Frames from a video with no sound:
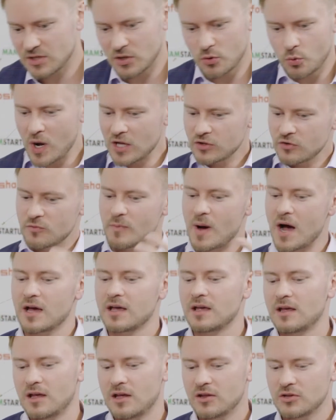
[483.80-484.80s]
One of
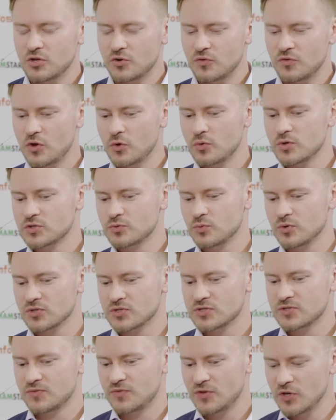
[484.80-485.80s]
my interviewees
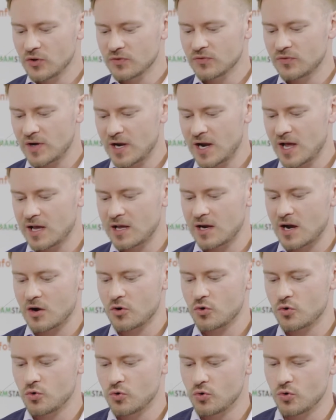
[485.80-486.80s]
was Fion
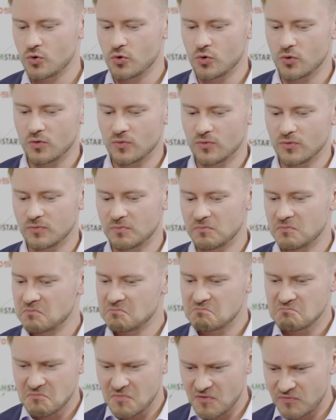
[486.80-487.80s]
Ferreira, who
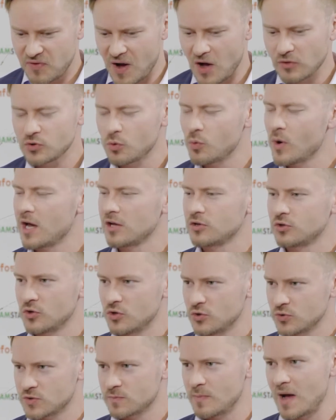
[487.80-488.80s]
found a way to
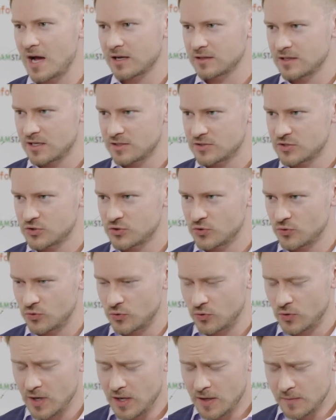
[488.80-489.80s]
use magnets
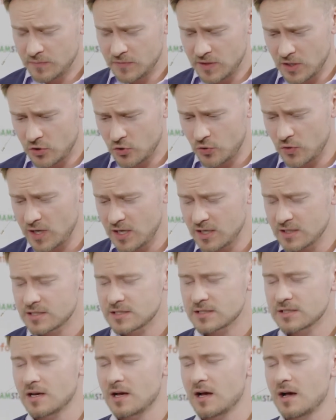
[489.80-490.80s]
to
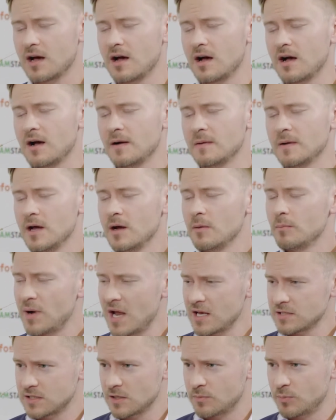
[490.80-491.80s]
decrease
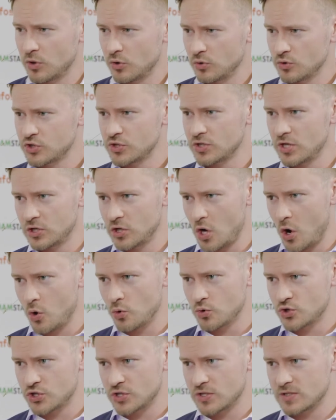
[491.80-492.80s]
plastic pollution in
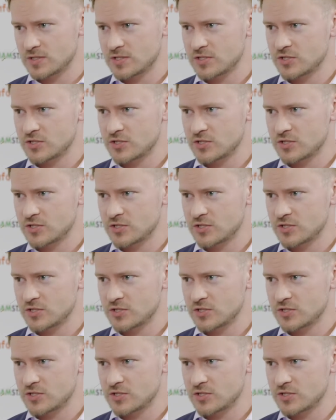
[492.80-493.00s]
oceans.